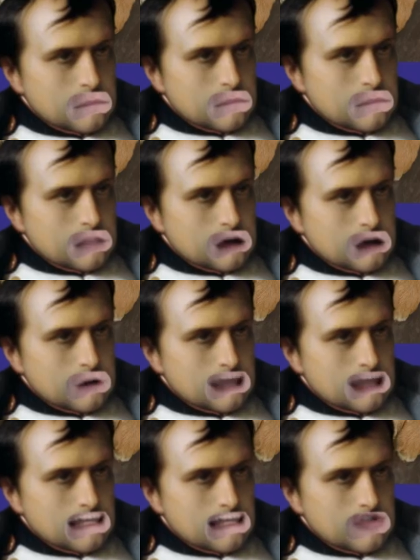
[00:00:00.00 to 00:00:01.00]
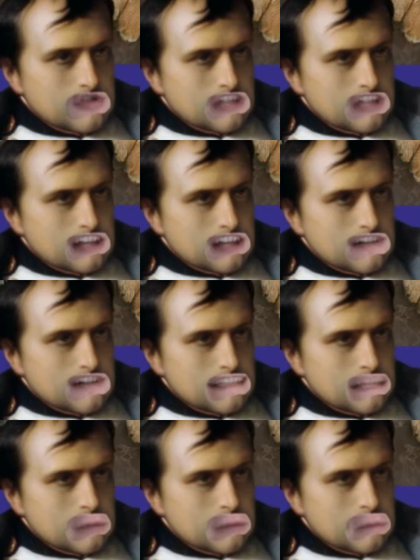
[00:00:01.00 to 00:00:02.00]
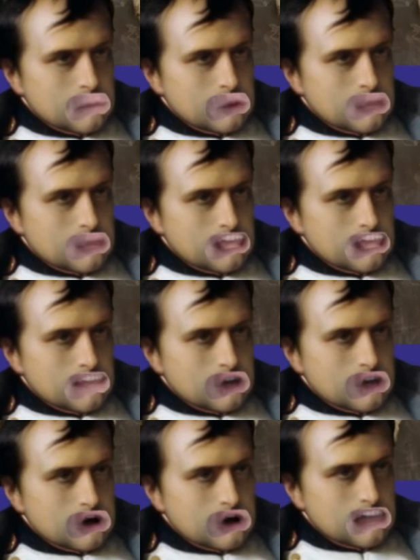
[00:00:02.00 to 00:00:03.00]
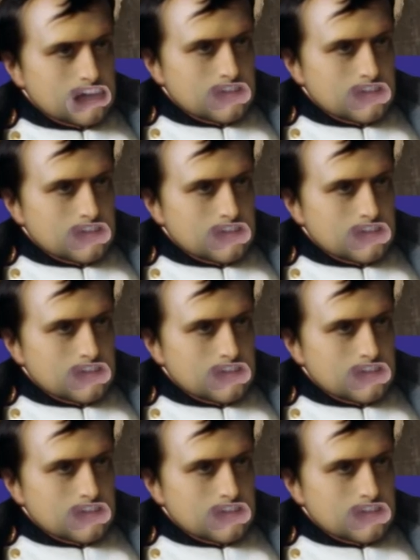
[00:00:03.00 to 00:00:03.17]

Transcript: Oh, I love to cuddle and kiss my poopies. Oh, I love you.